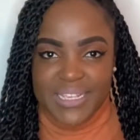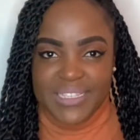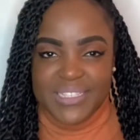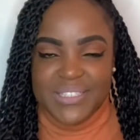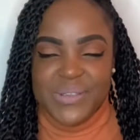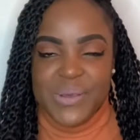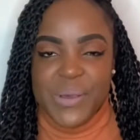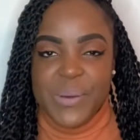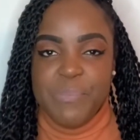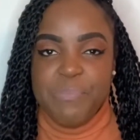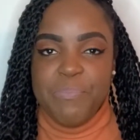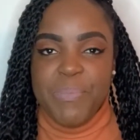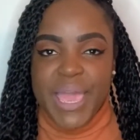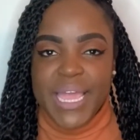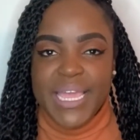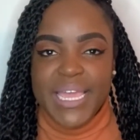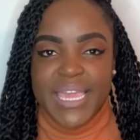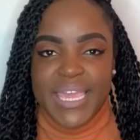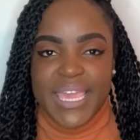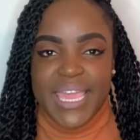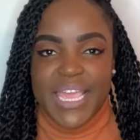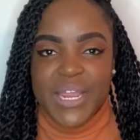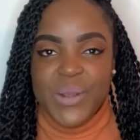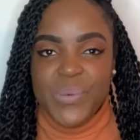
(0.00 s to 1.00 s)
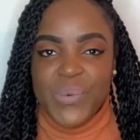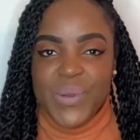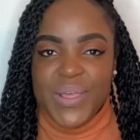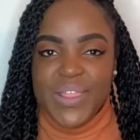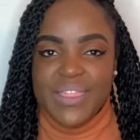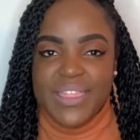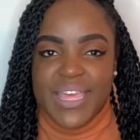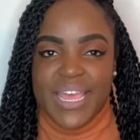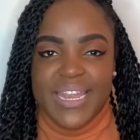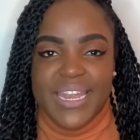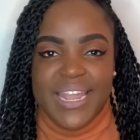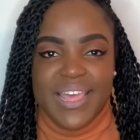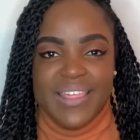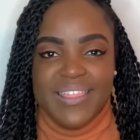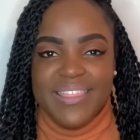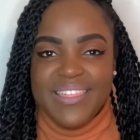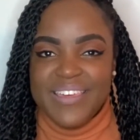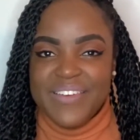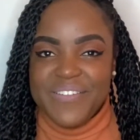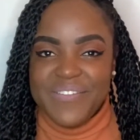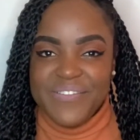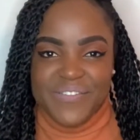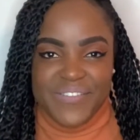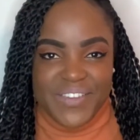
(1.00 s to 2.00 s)
So I'm back again with
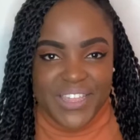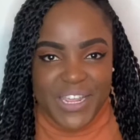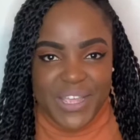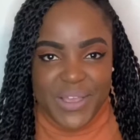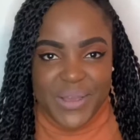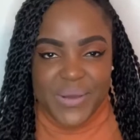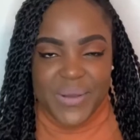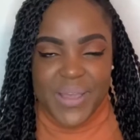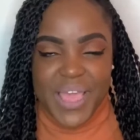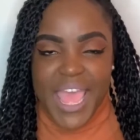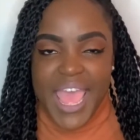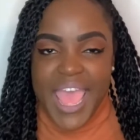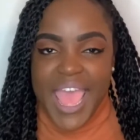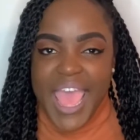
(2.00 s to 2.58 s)
another video,